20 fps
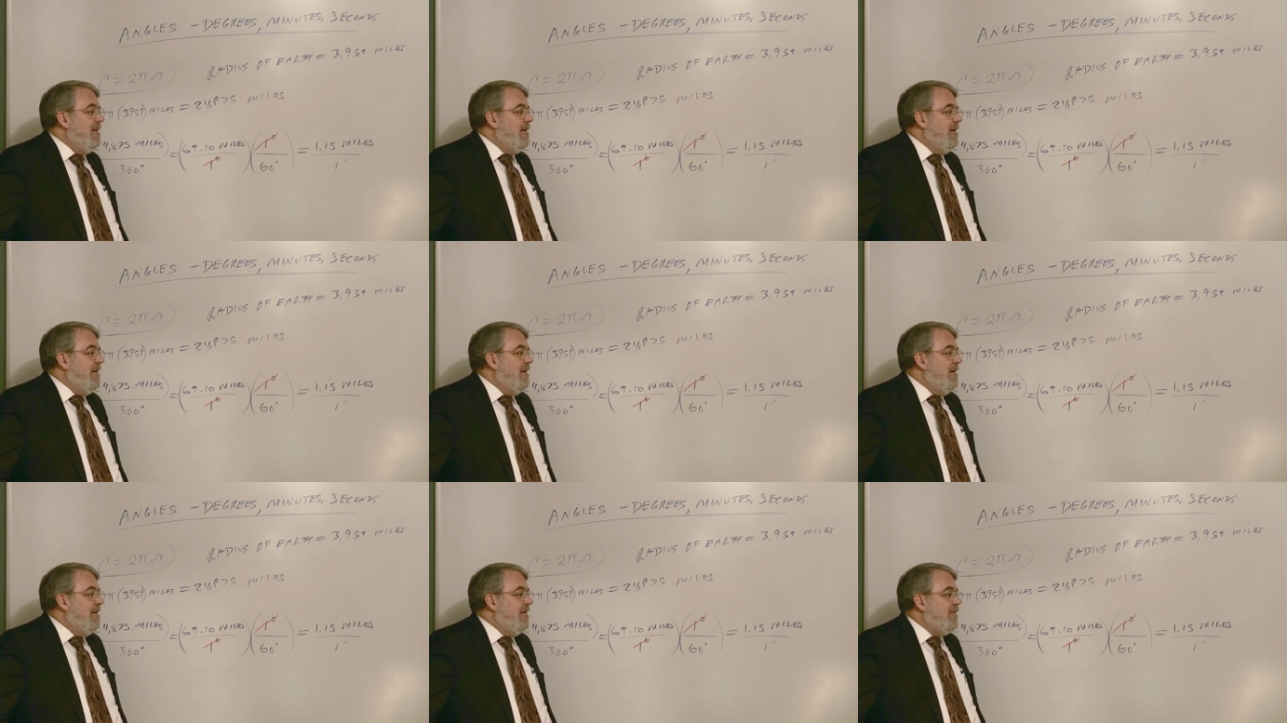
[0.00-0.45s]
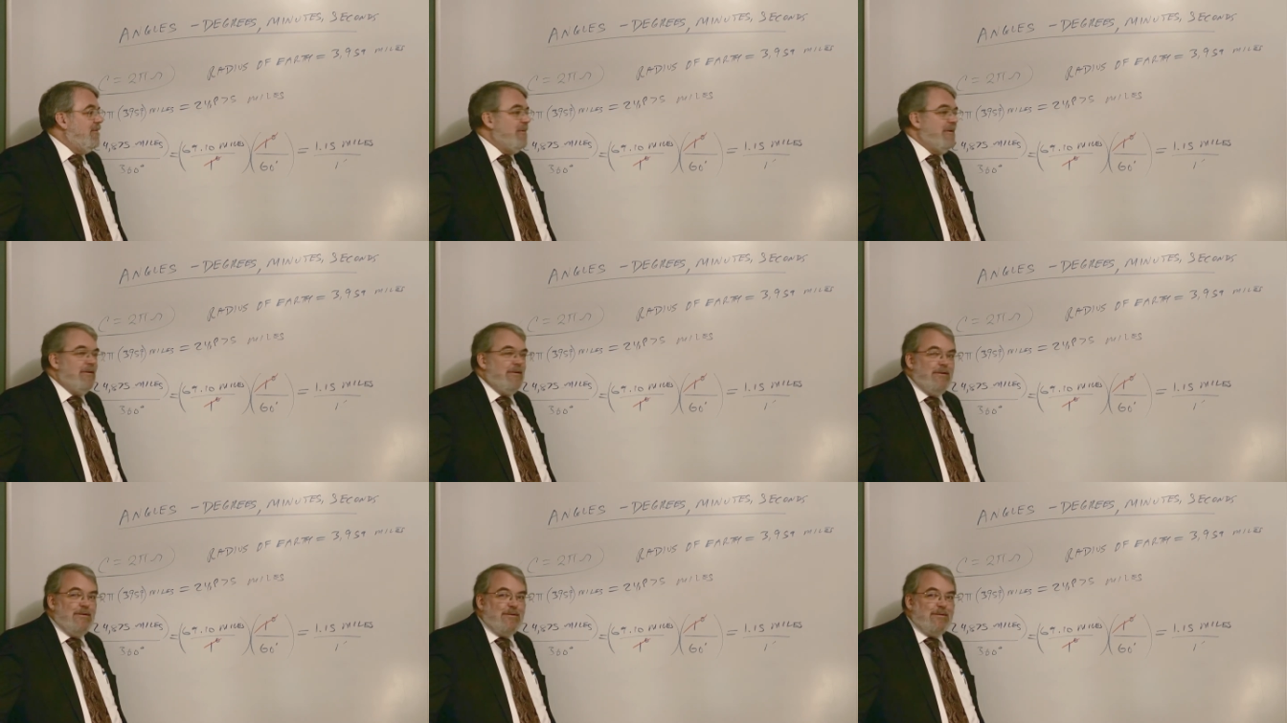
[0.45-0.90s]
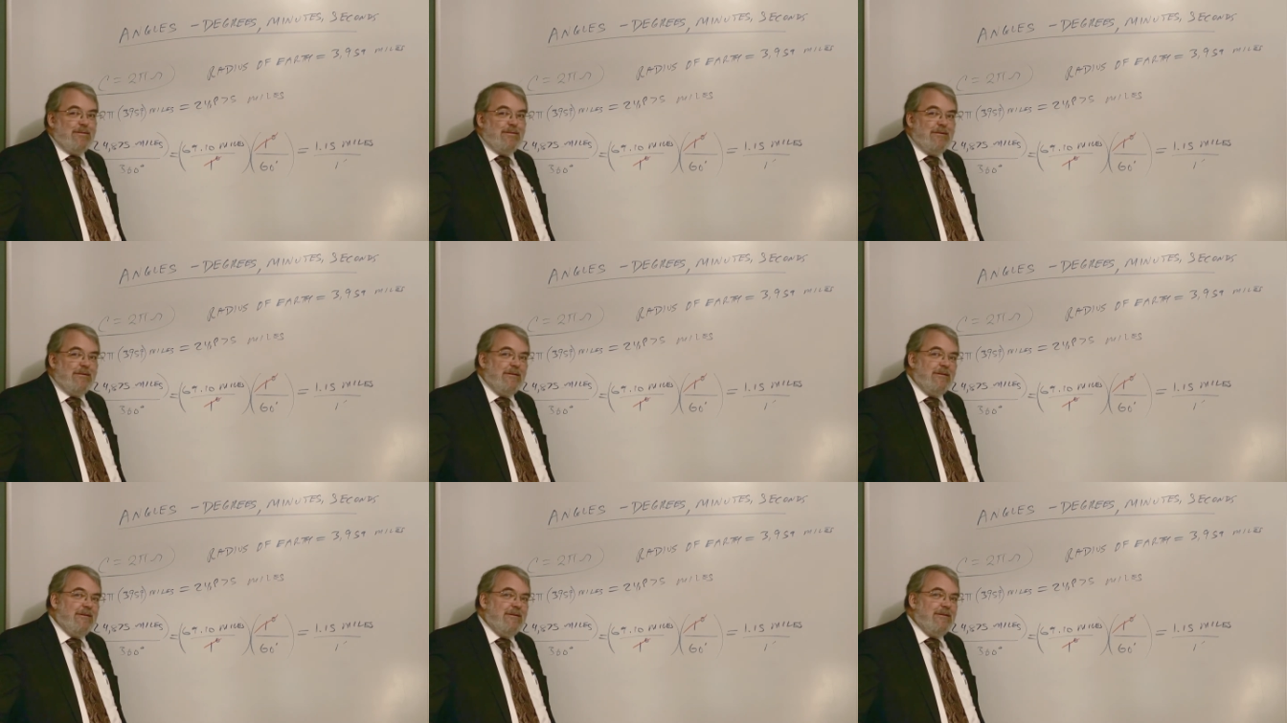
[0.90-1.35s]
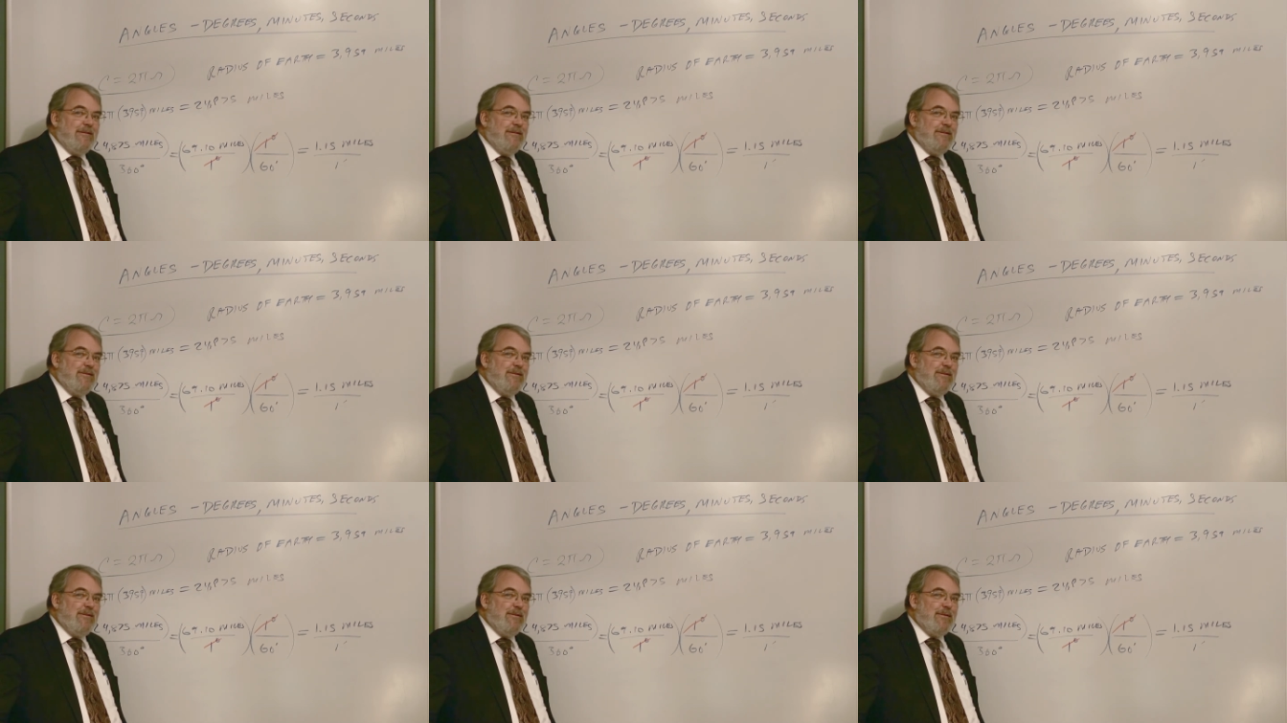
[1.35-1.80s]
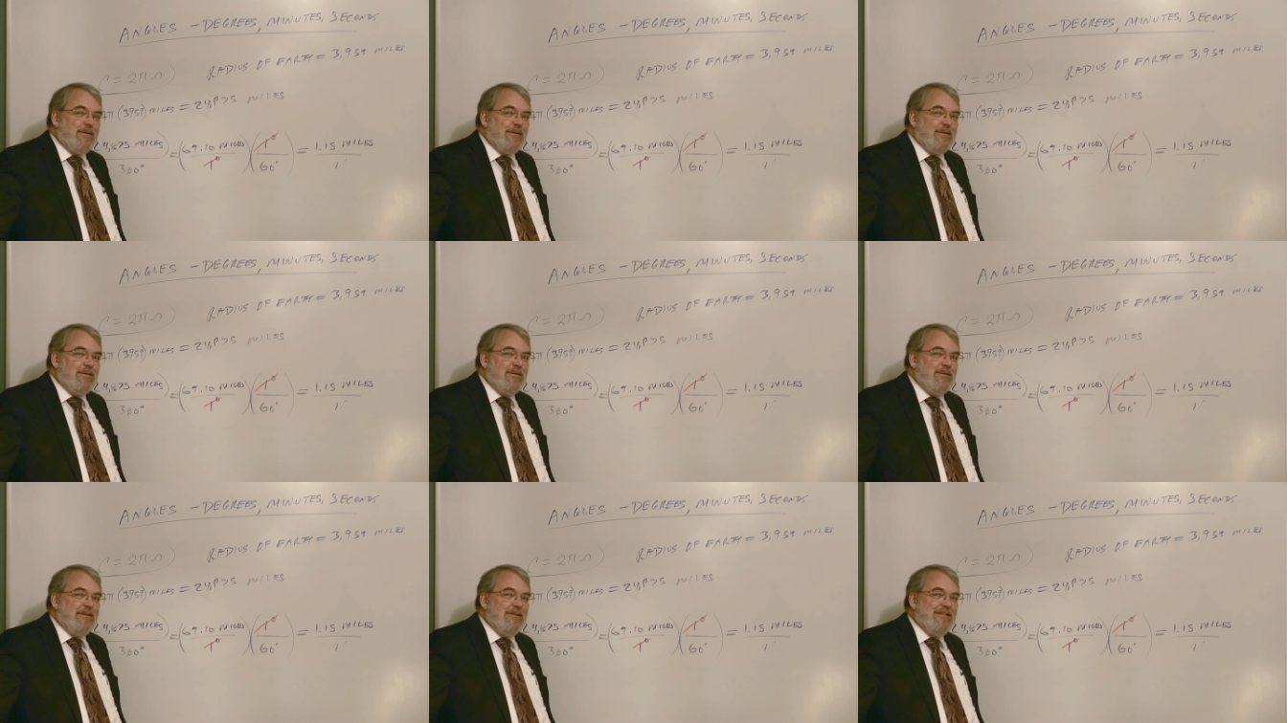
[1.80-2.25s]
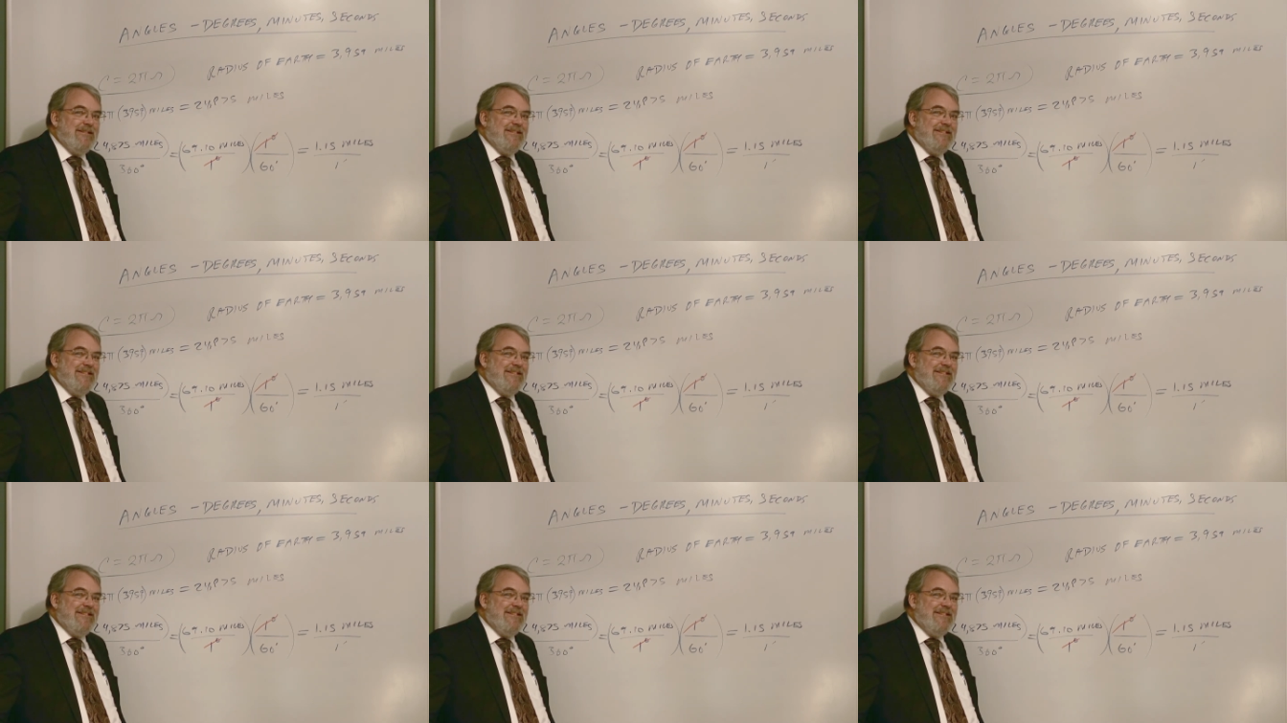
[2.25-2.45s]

It's been used for centuries,